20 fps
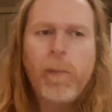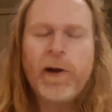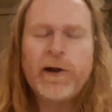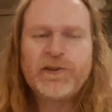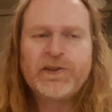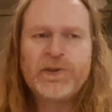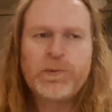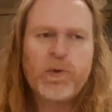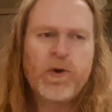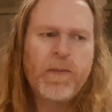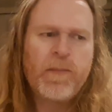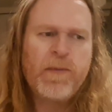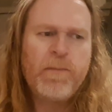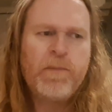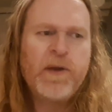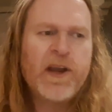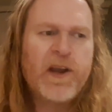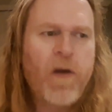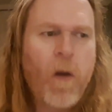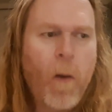But I don't want to
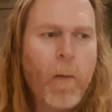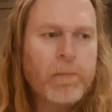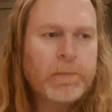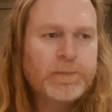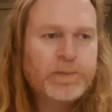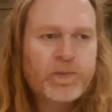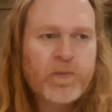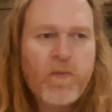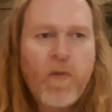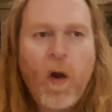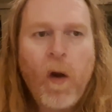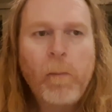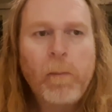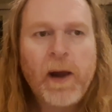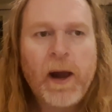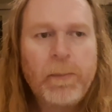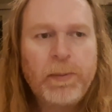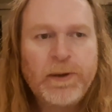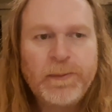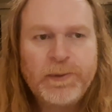be big.
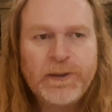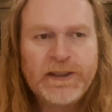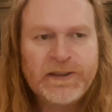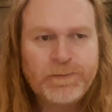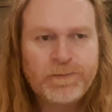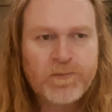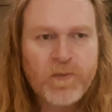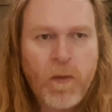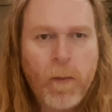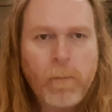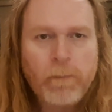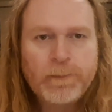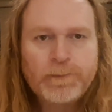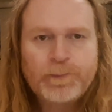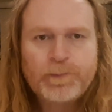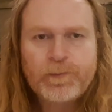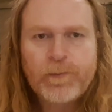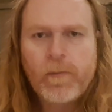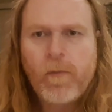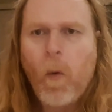I'm happy being
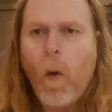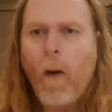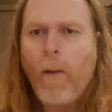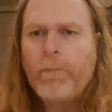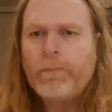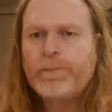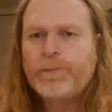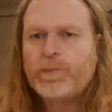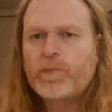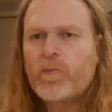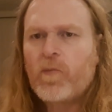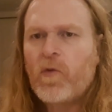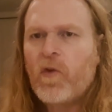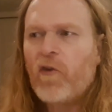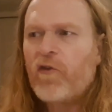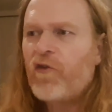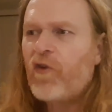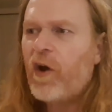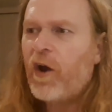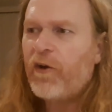
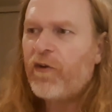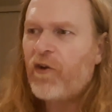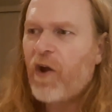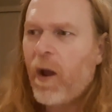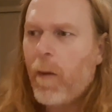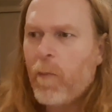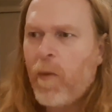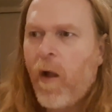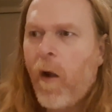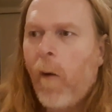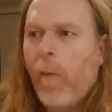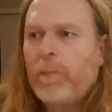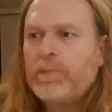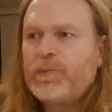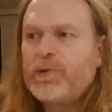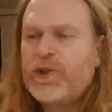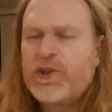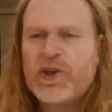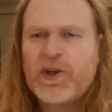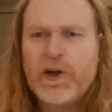the size I am now,
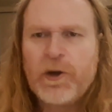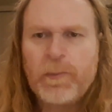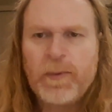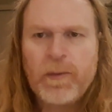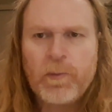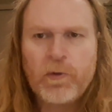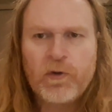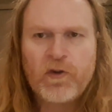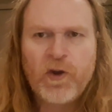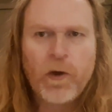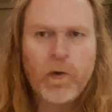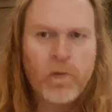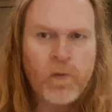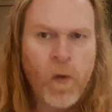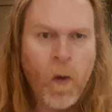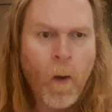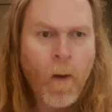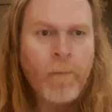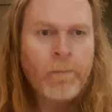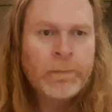just a little bit more toned.